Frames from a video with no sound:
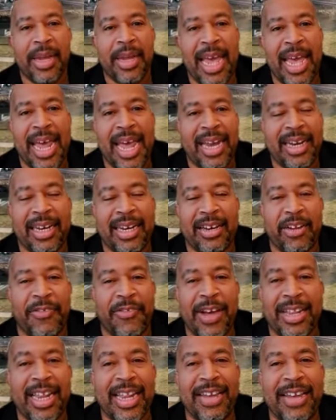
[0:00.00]
and the
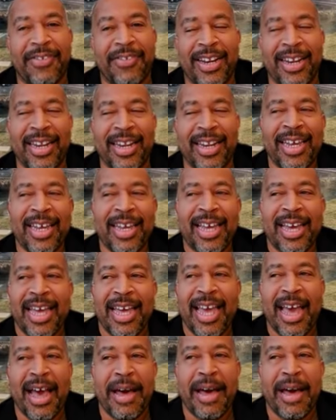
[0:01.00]
fact that even
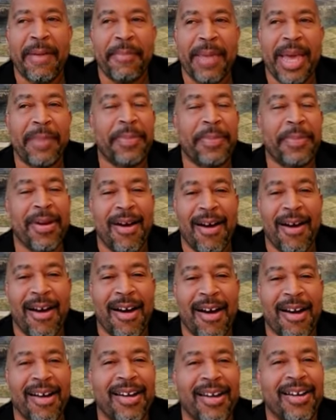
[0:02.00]

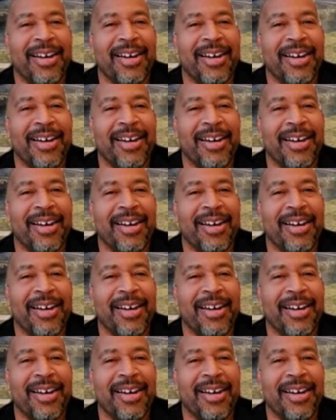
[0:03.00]
NPR